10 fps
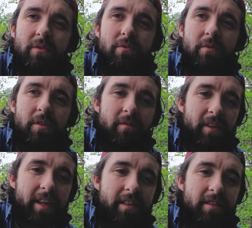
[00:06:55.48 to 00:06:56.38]
so
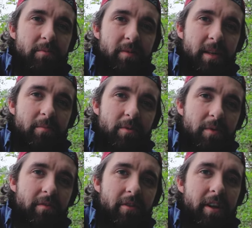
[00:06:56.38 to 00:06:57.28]
conflicted sometimes
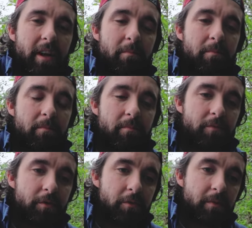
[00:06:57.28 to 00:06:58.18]
whenever I am
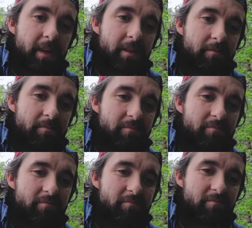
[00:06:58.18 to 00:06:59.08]
doing
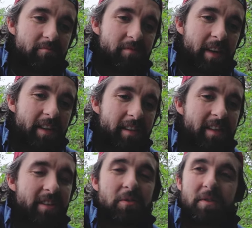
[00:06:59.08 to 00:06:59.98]

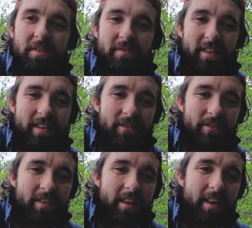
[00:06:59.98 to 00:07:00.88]
these sorts of
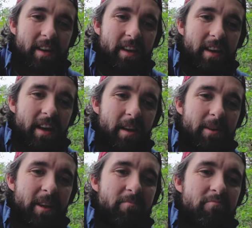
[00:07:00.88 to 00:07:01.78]
videos. I
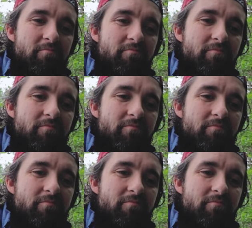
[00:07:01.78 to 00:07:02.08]
mean,